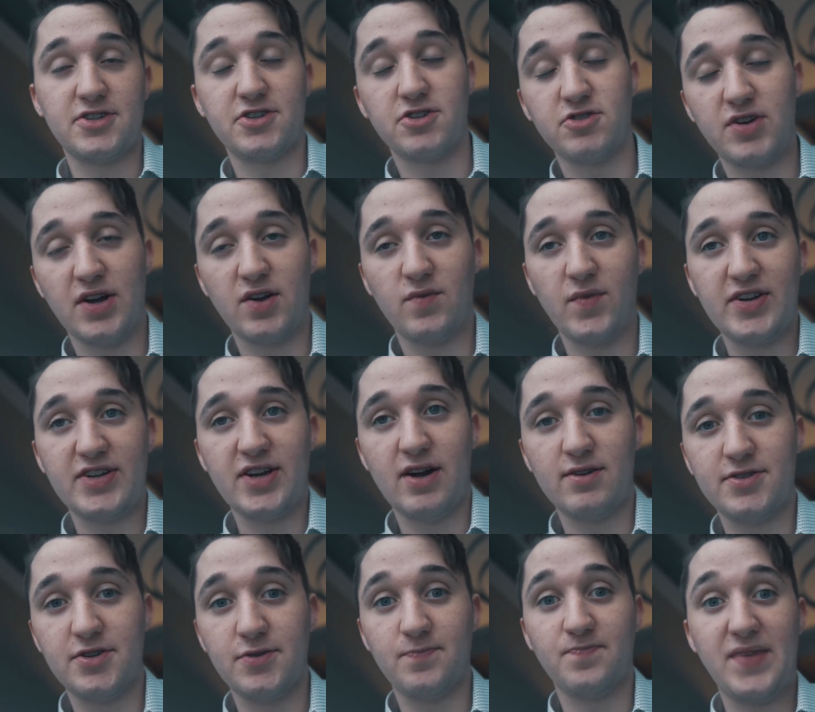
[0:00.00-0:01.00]
you're trying to reach out
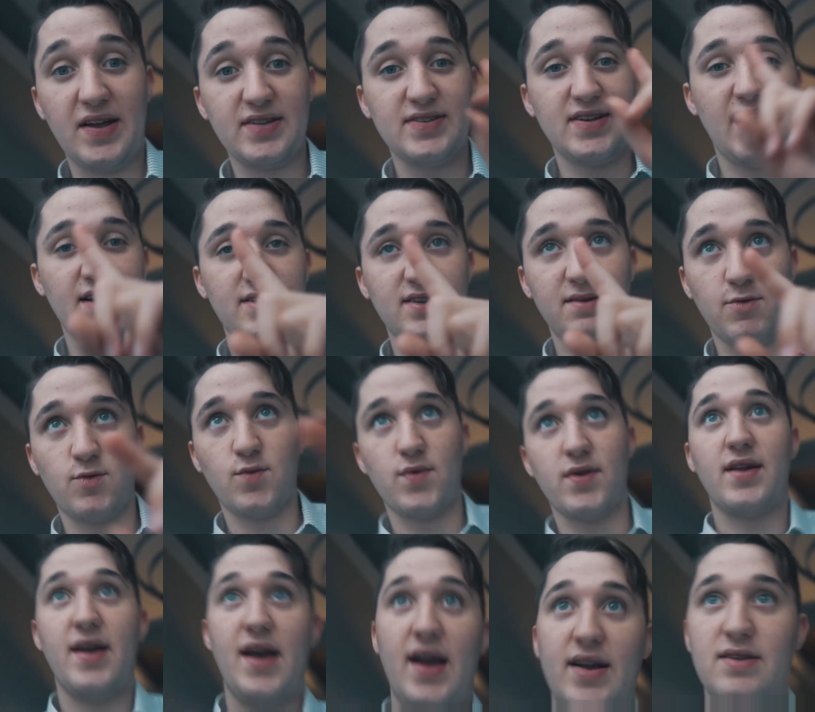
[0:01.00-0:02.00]
to. That's hack number
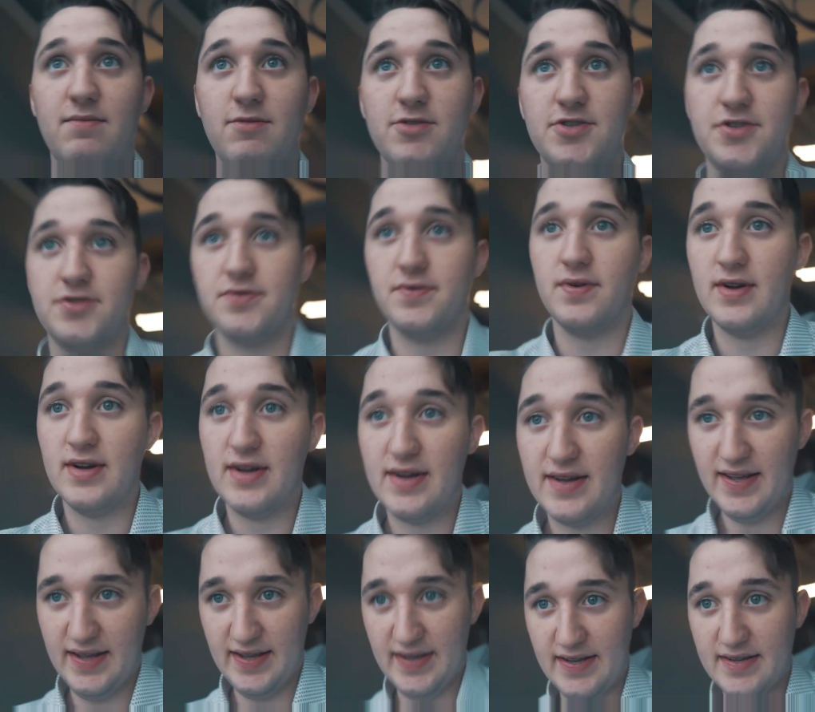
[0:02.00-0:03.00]
1. Hack number 2
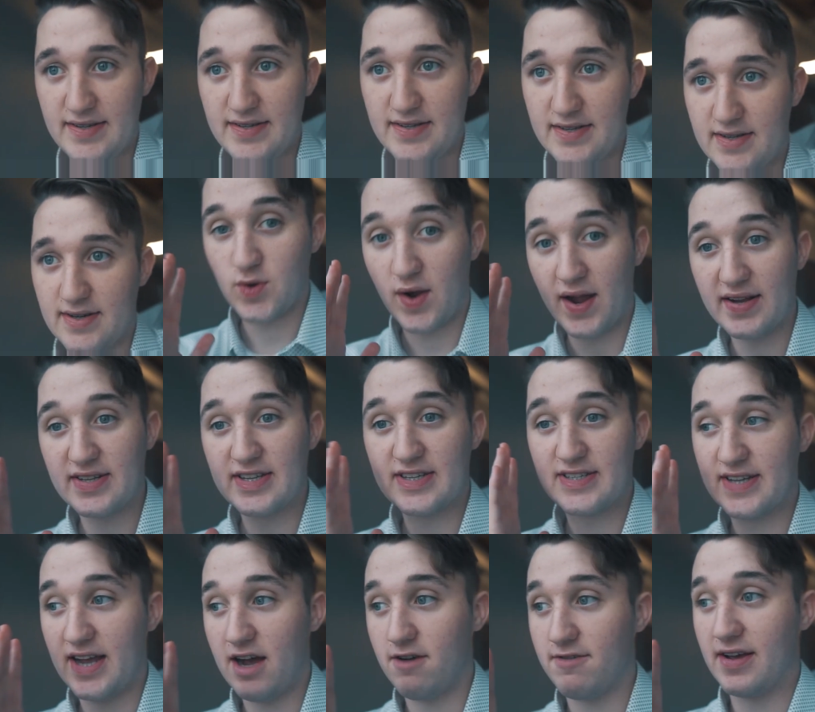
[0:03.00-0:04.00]
is trying to
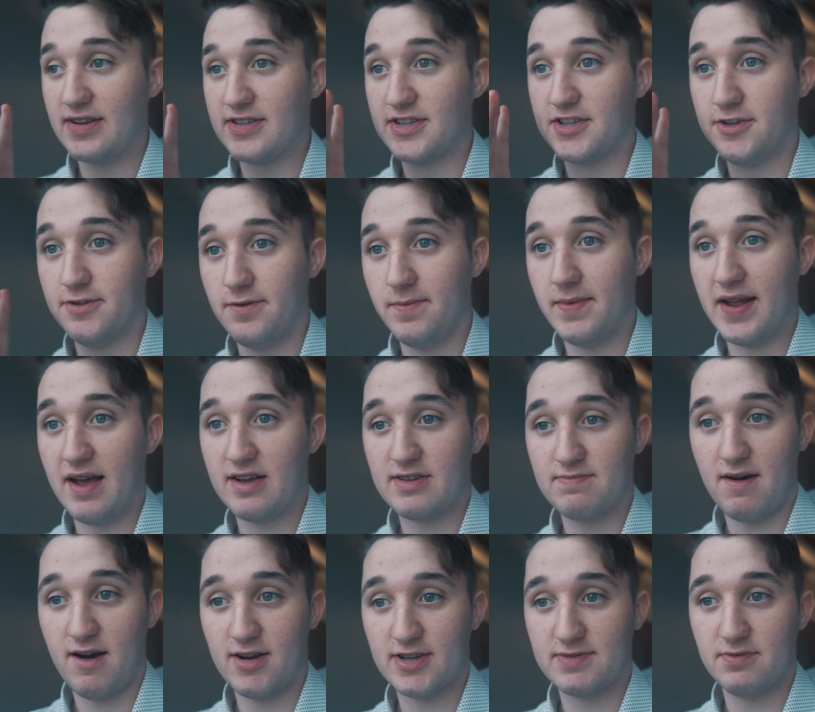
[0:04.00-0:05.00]
sound as human as
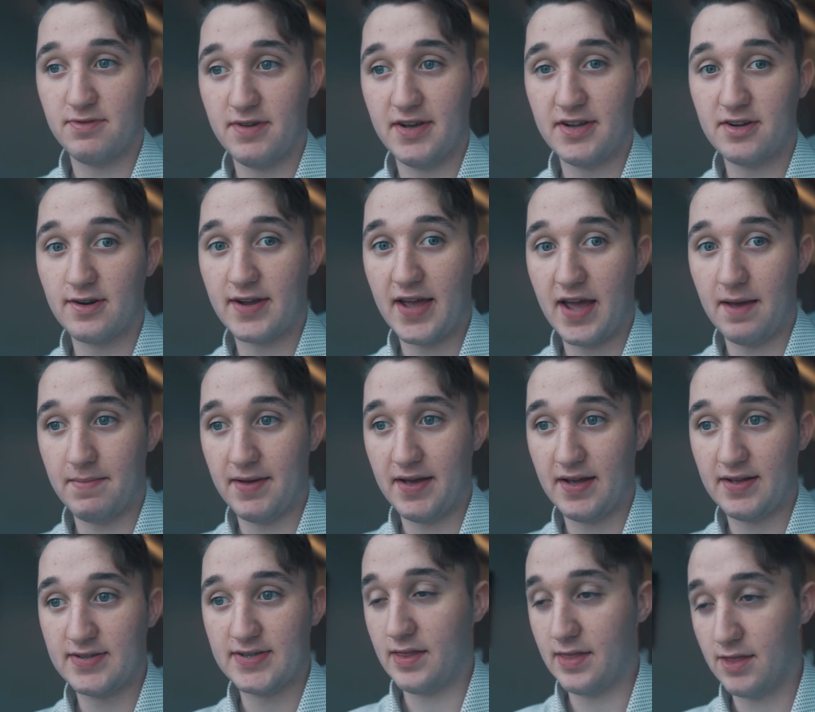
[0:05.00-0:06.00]
possible in your
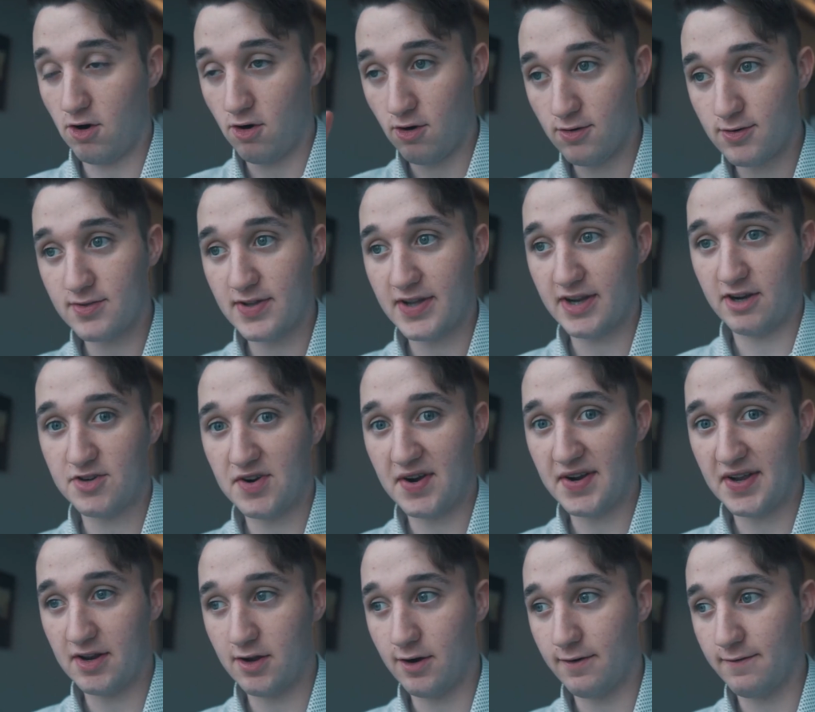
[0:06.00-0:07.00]
campaign. The hurdle that you're trying
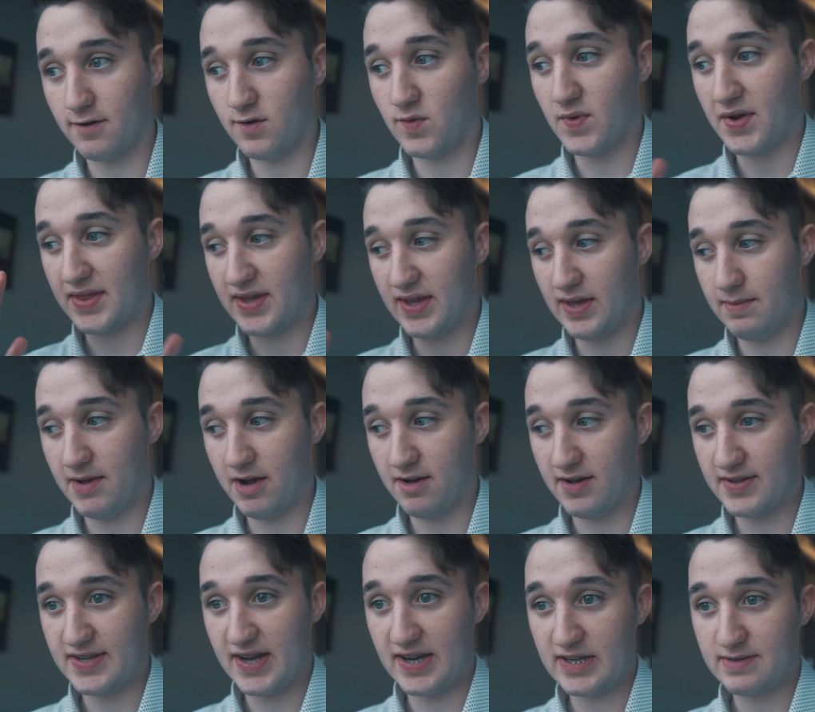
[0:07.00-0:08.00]
to get over with email
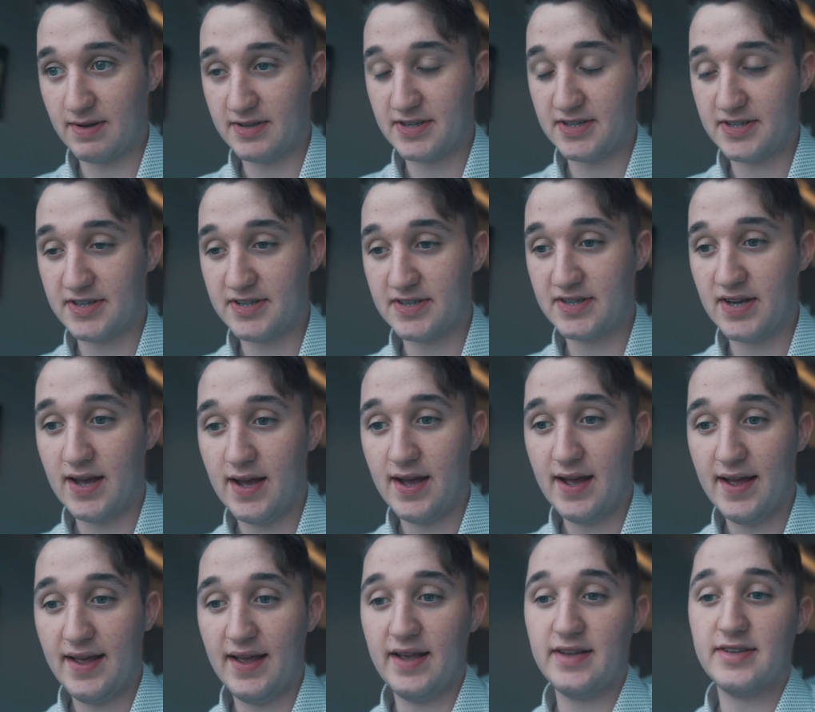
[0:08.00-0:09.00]
and text messages
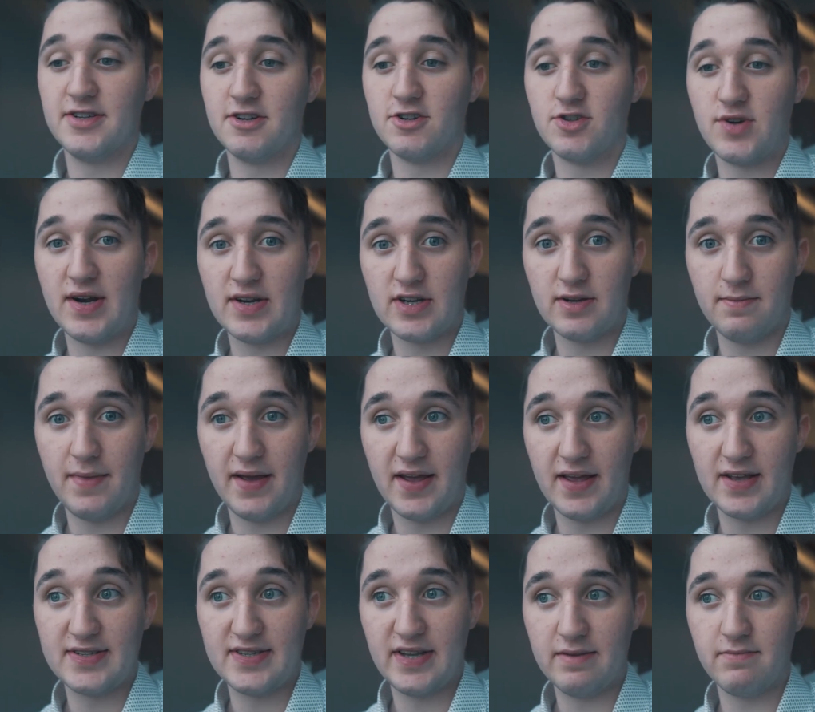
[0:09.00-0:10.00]
is you're trying to make
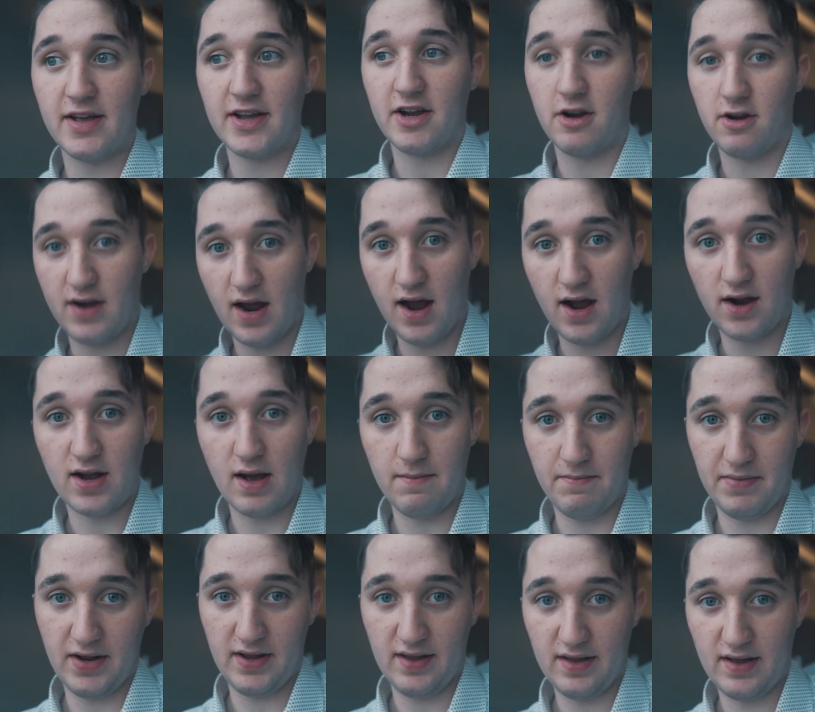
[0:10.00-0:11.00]
it seem like you're not a
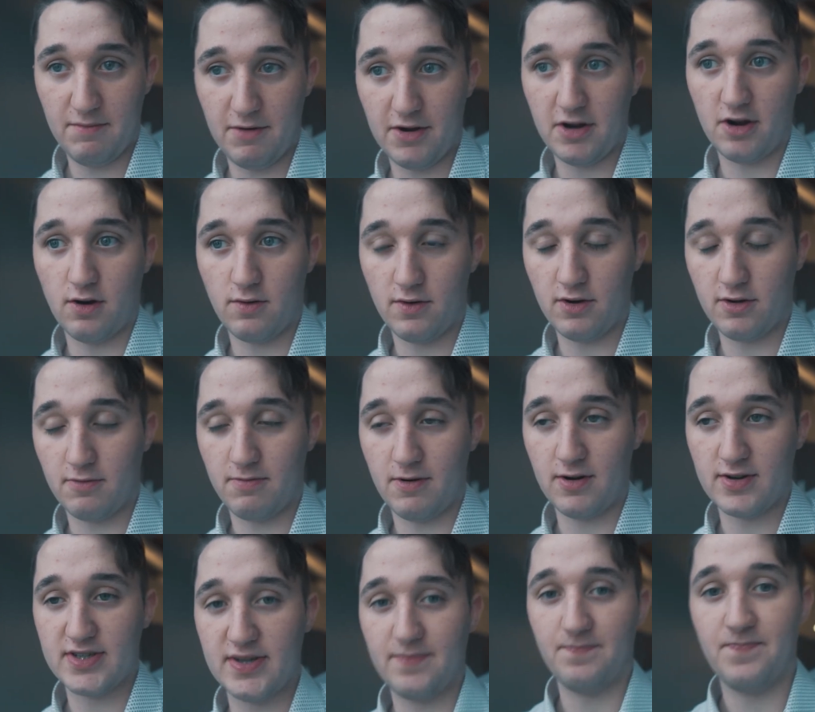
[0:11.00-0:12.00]
company, but you're a real
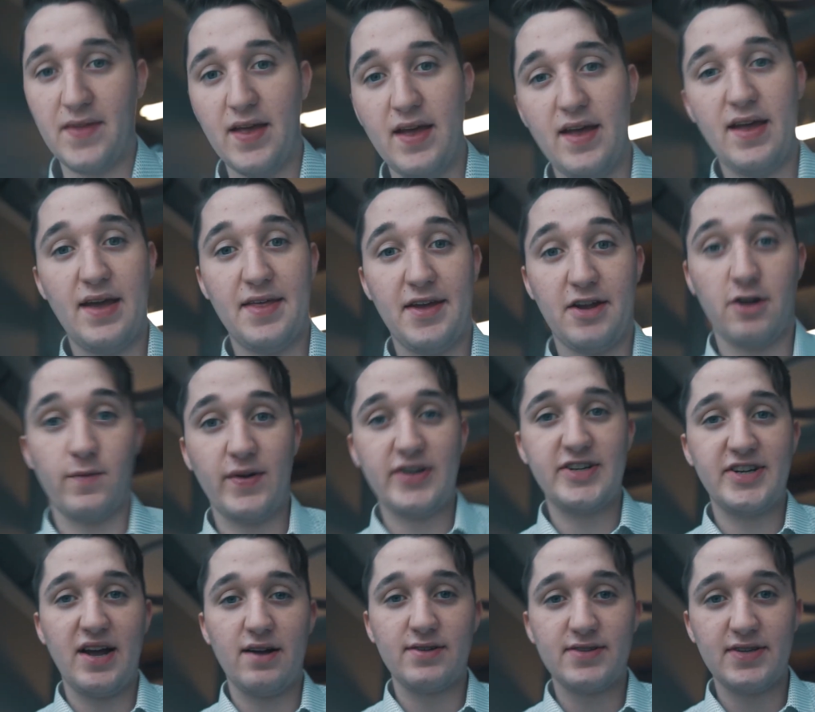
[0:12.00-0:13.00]
person and that you're
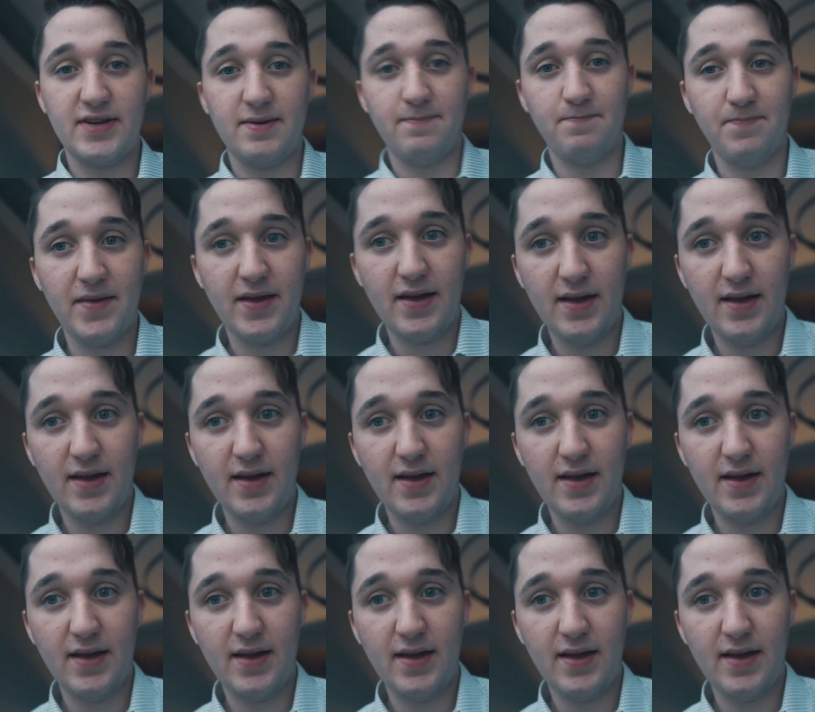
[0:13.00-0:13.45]
reaching out to them